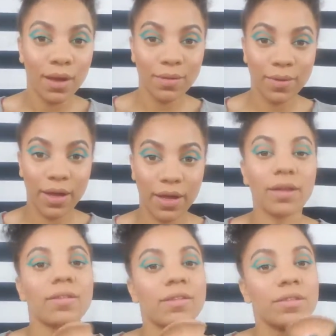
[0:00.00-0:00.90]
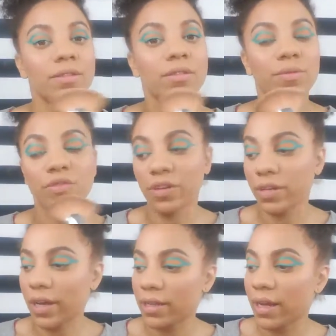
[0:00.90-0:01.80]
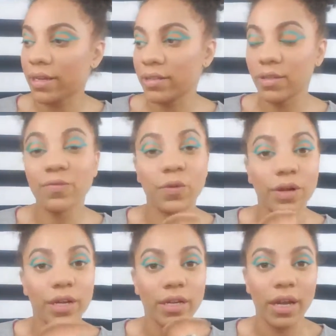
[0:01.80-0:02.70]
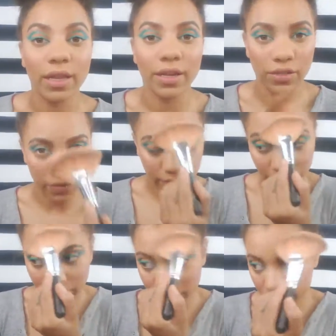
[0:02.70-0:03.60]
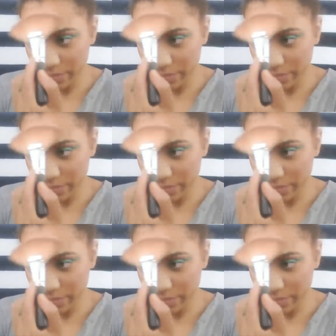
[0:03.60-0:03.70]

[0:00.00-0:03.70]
All right, let's do some chin highlight and some forehead highlight too, right?